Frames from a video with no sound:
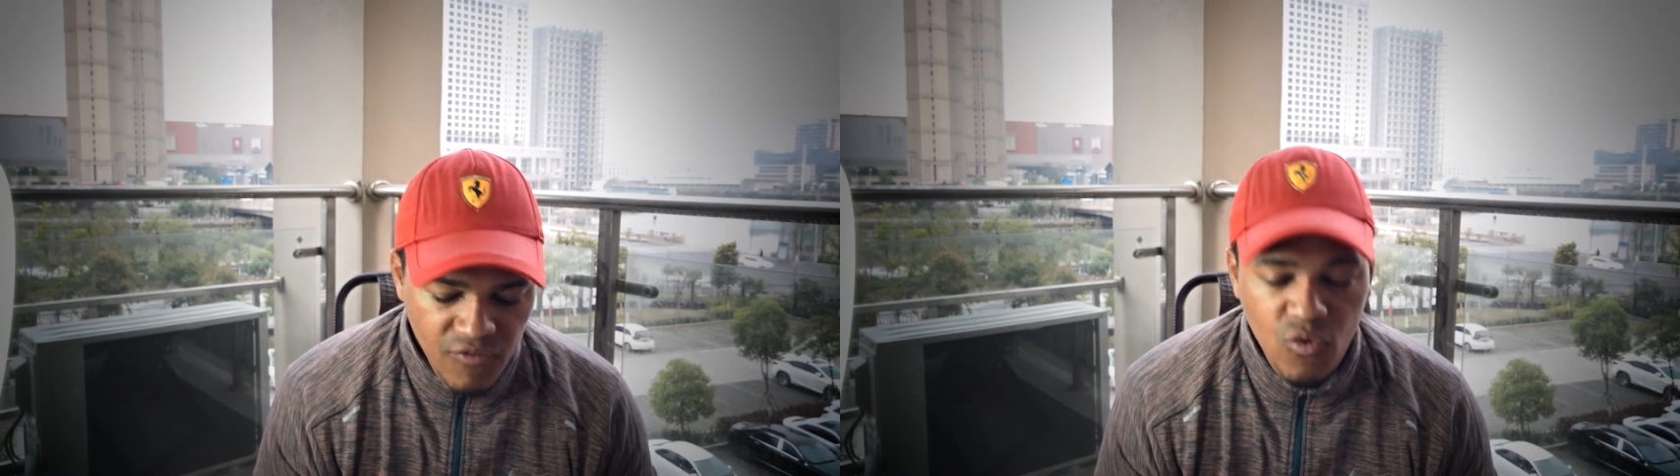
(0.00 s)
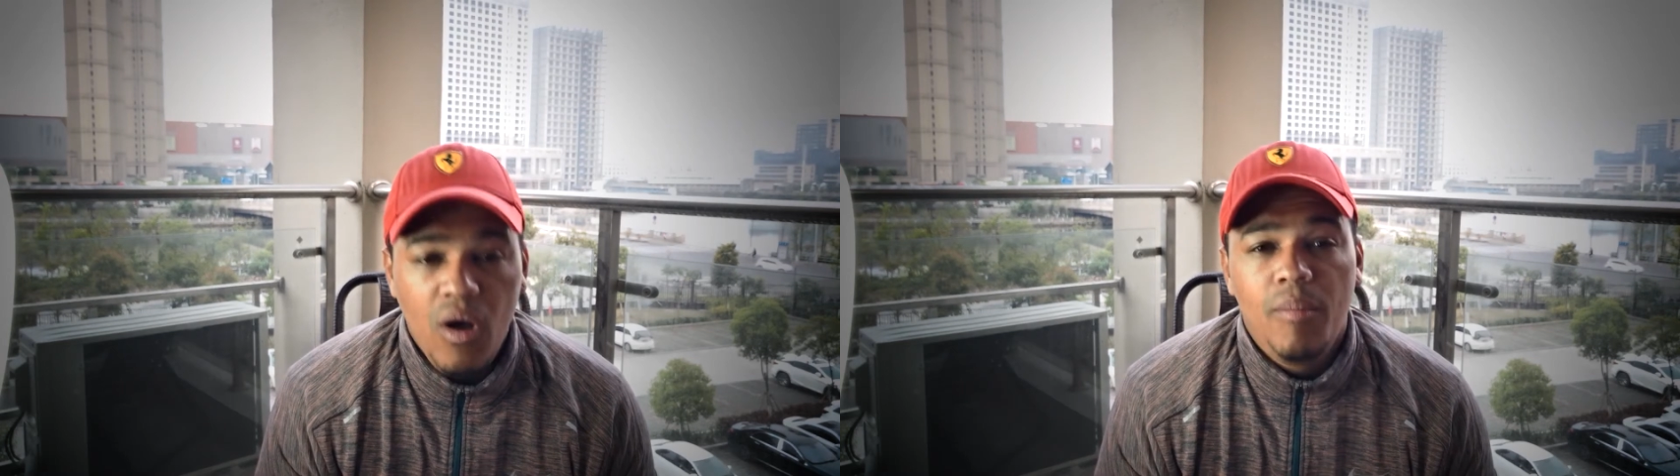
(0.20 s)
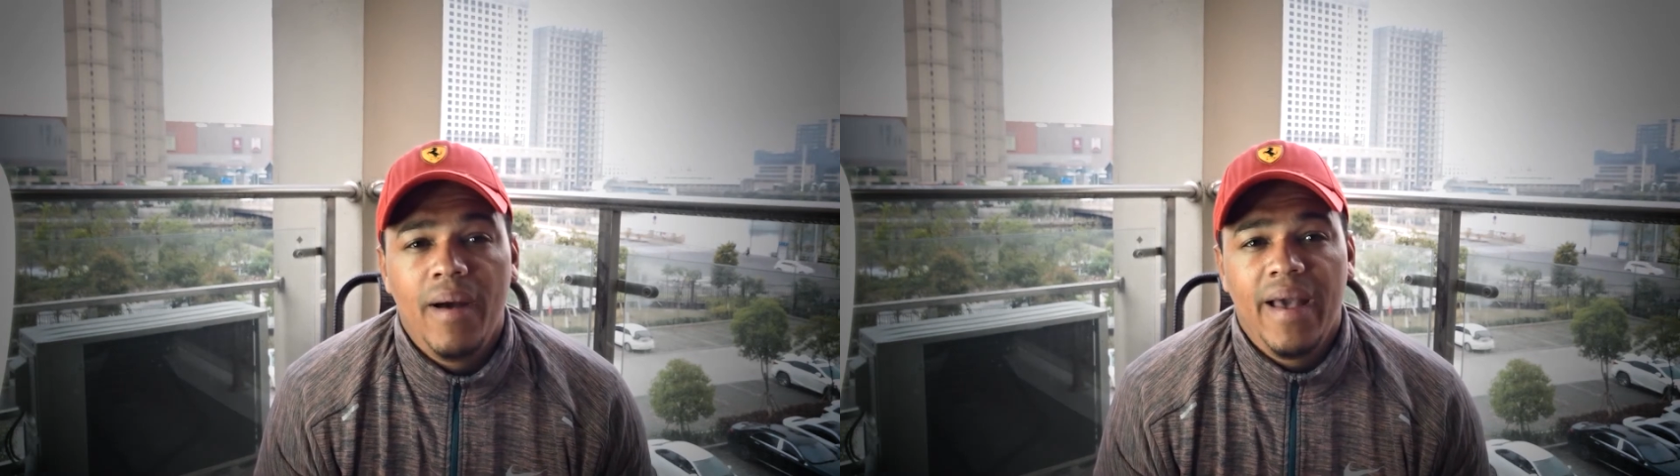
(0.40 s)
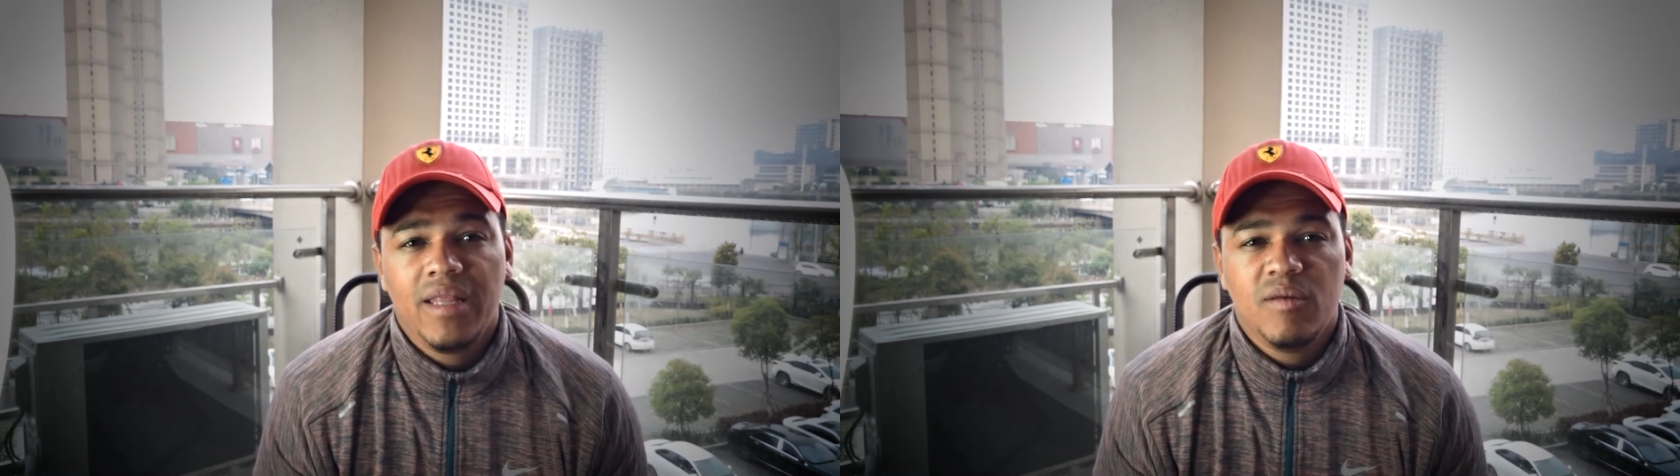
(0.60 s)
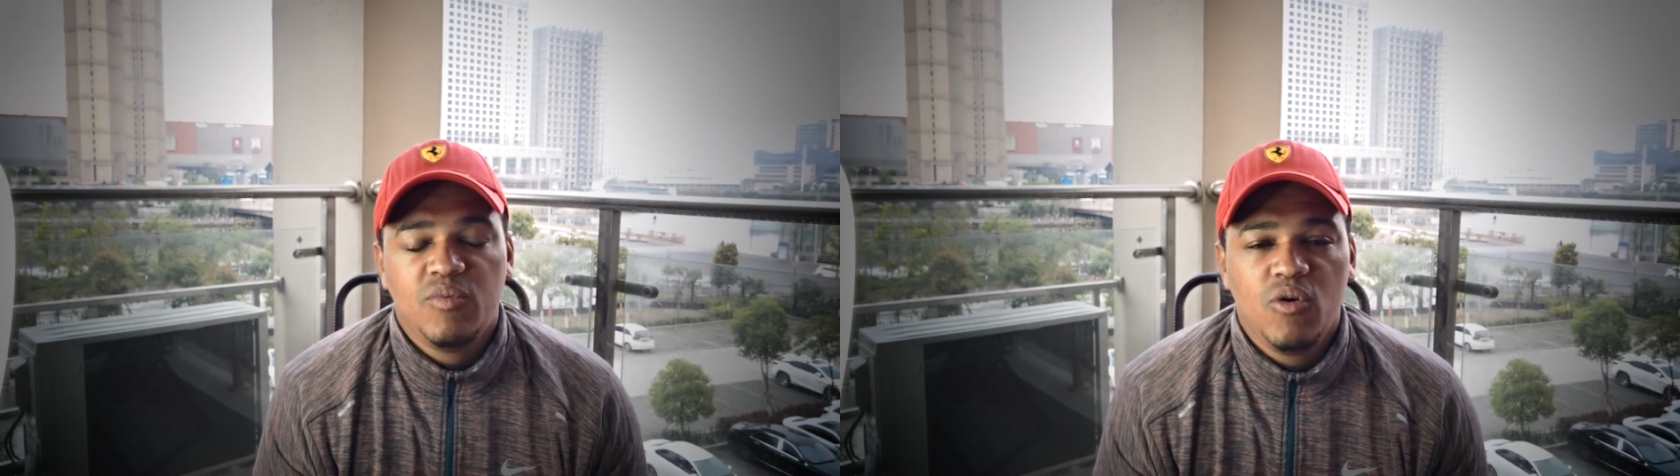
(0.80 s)
You are
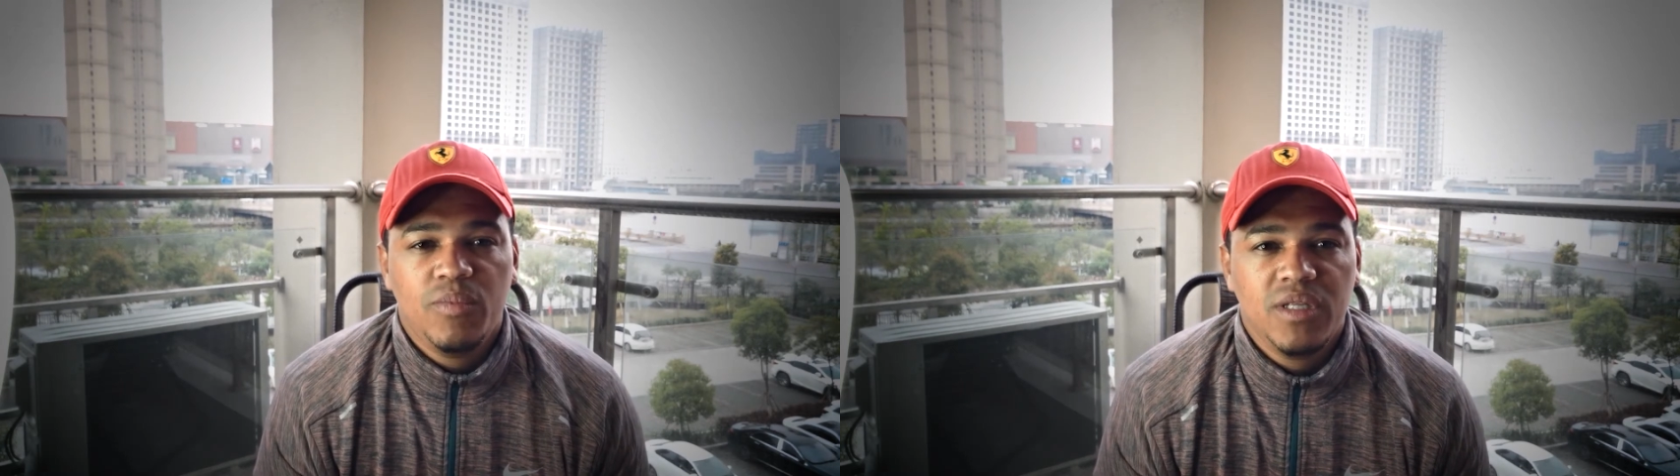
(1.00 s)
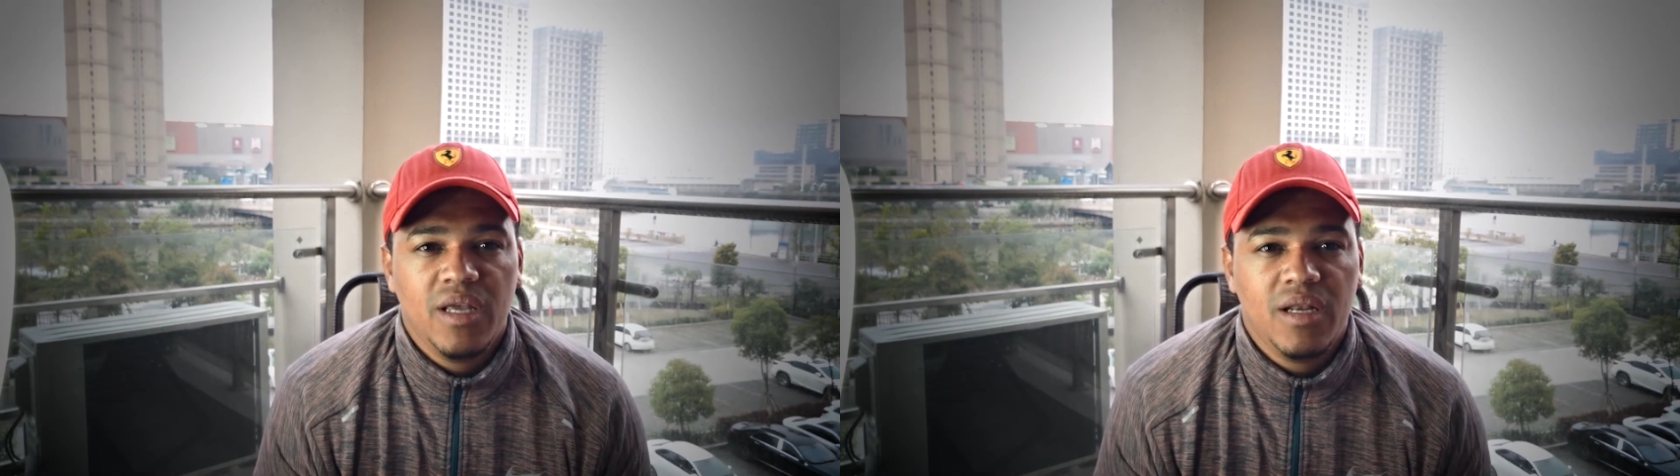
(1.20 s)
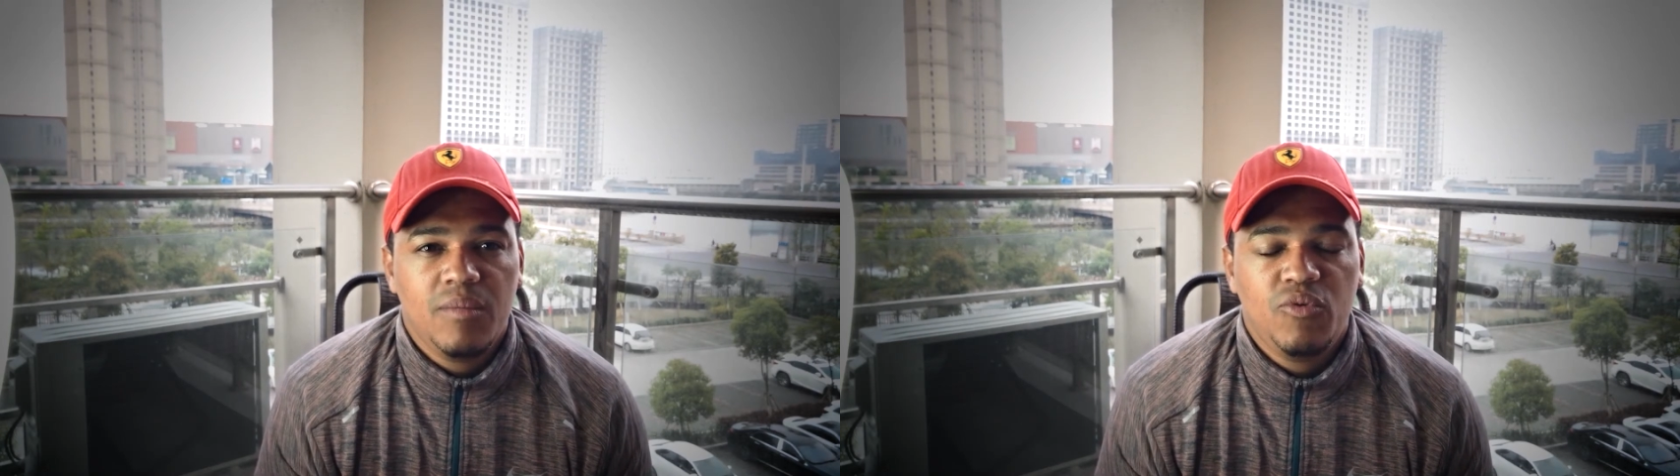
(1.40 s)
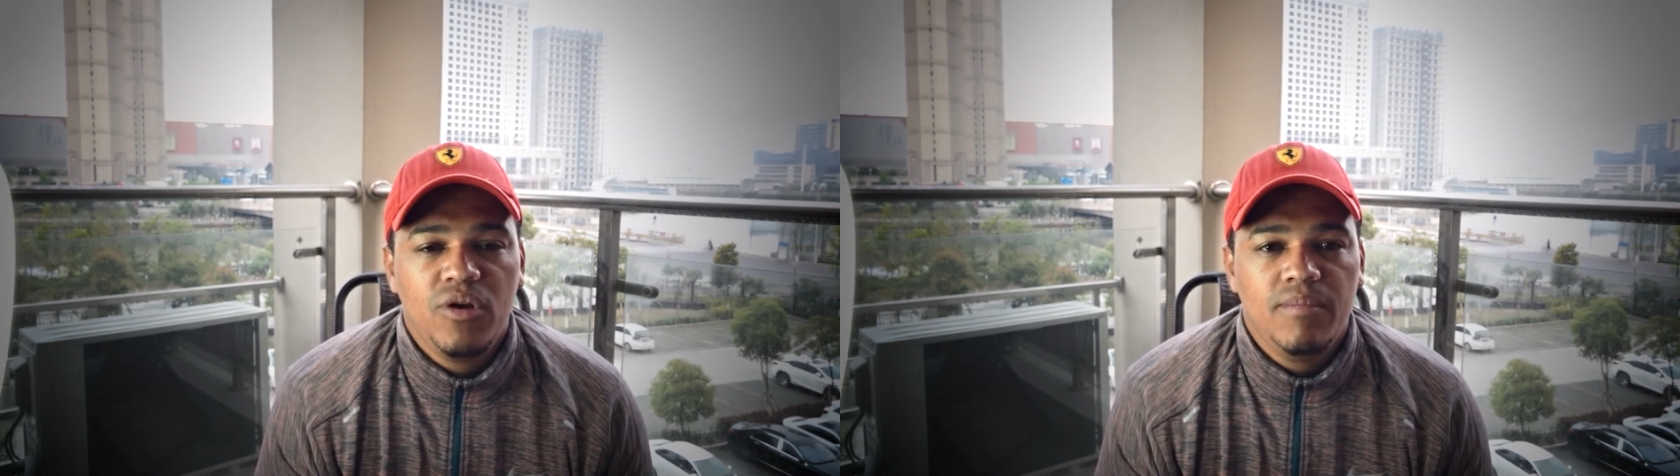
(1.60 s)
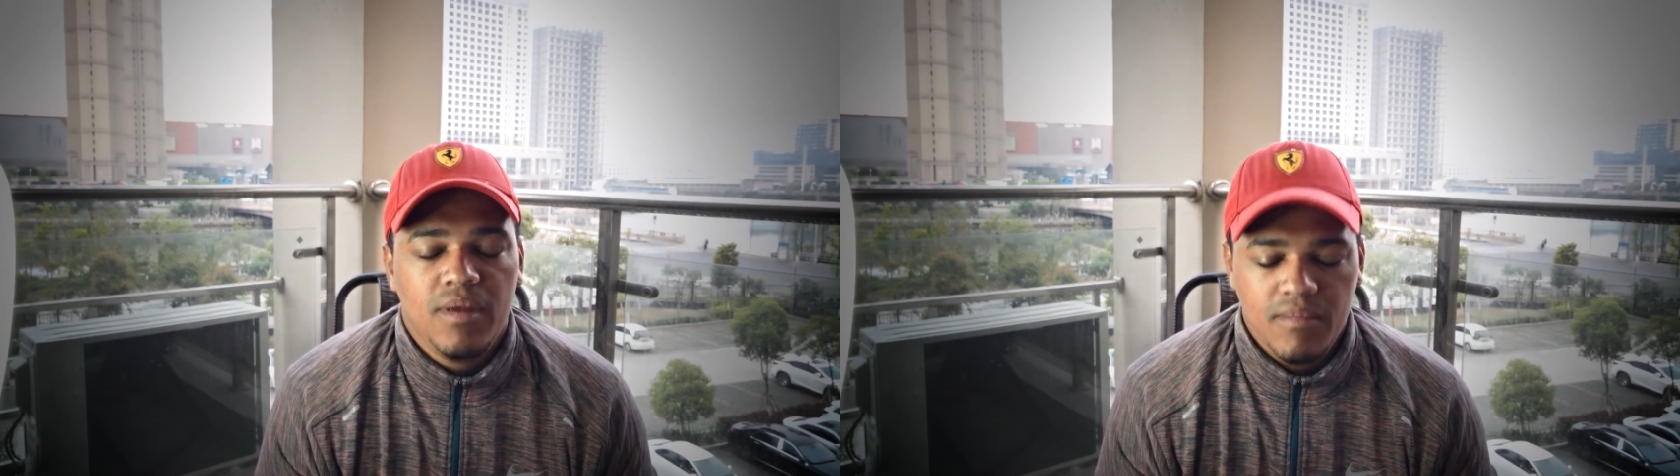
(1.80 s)
buying the property at a
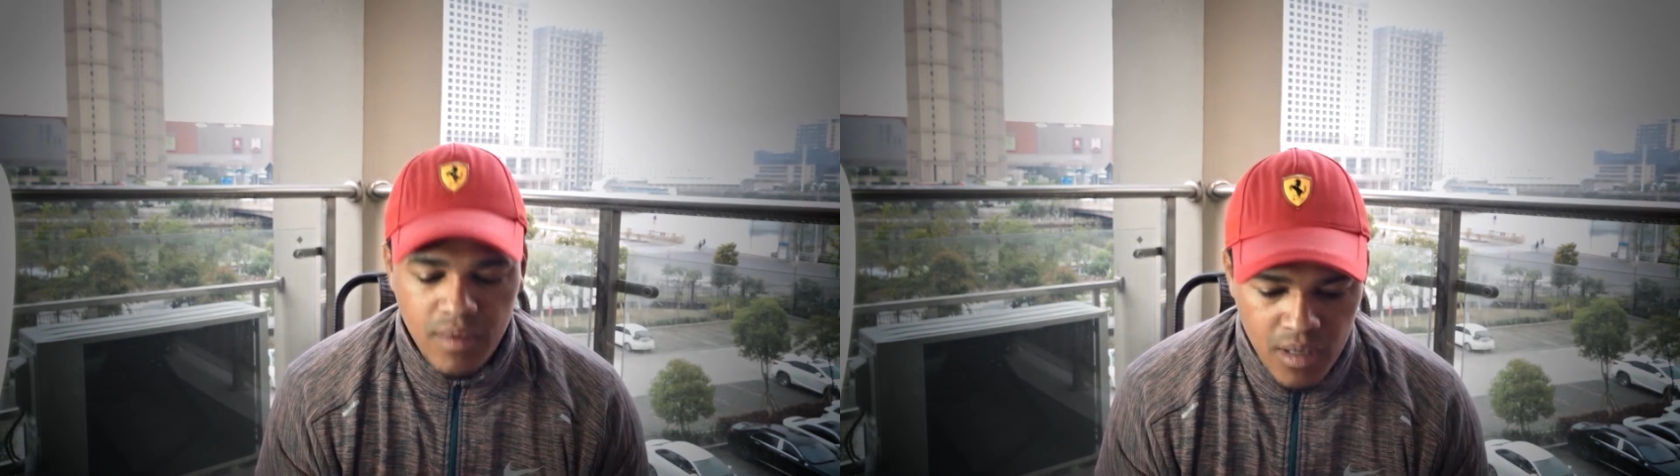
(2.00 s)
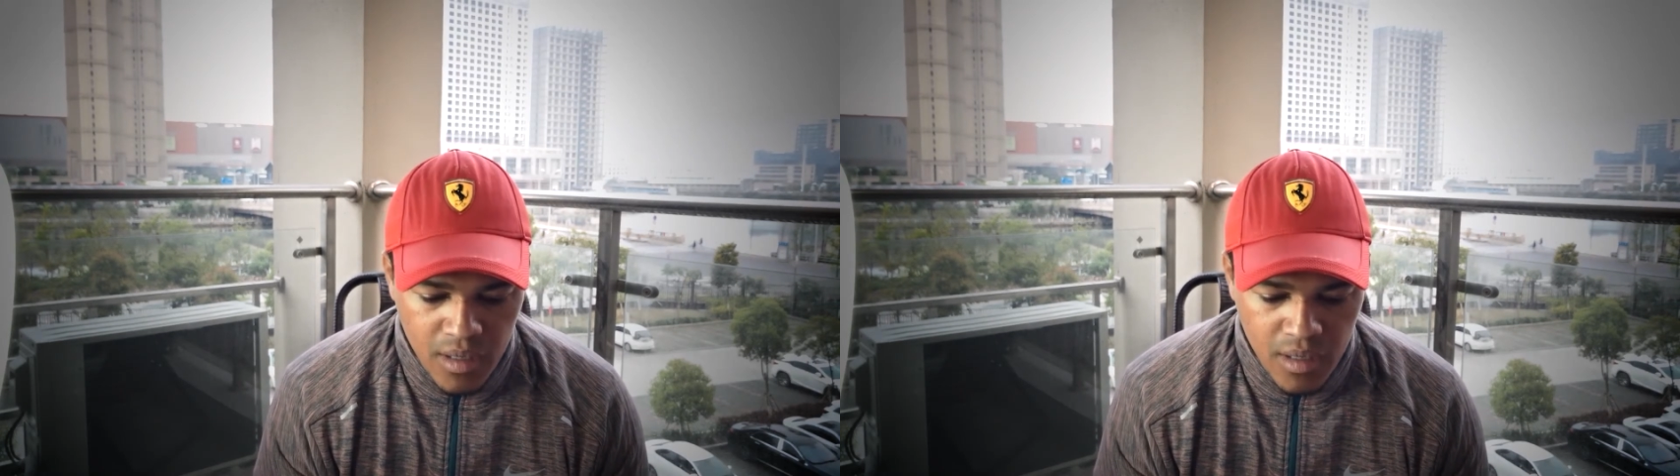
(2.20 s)
premium.